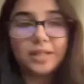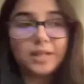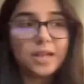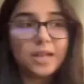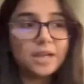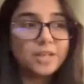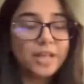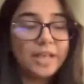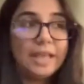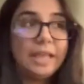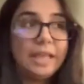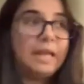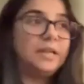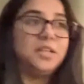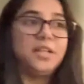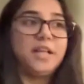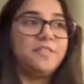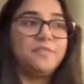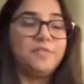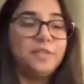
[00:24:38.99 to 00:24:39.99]
and I'd
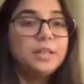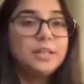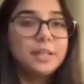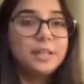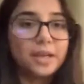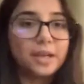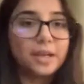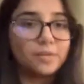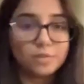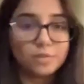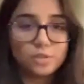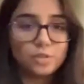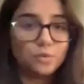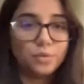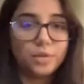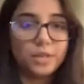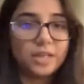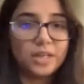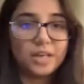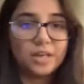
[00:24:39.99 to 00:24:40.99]
hate everything I was doing.